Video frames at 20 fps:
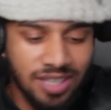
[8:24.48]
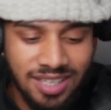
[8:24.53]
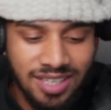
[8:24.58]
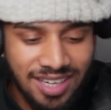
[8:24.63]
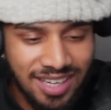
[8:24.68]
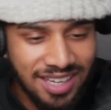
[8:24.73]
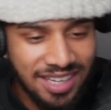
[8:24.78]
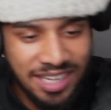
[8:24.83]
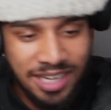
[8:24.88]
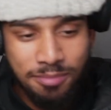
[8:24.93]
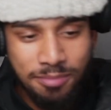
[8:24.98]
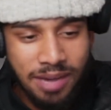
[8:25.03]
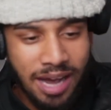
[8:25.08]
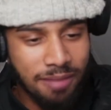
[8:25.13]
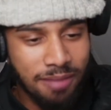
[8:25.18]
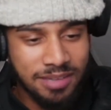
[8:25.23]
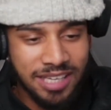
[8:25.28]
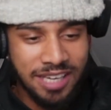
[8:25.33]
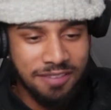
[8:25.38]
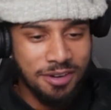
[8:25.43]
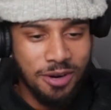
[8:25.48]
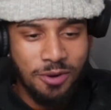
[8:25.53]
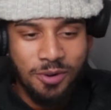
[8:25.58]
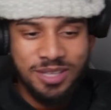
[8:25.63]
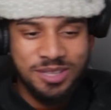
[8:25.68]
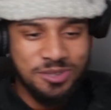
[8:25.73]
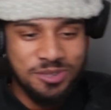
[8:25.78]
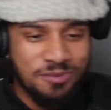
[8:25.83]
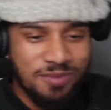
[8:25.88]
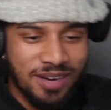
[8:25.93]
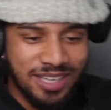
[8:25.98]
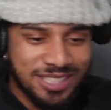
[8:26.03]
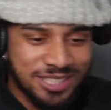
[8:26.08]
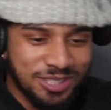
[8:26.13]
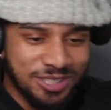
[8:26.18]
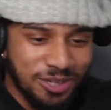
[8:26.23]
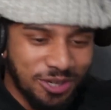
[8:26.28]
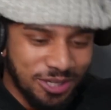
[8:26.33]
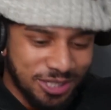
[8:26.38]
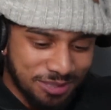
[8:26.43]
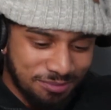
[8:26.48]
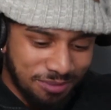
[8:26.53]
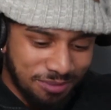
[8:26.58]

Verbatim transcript: the money i'm giving away too much sauce bro. on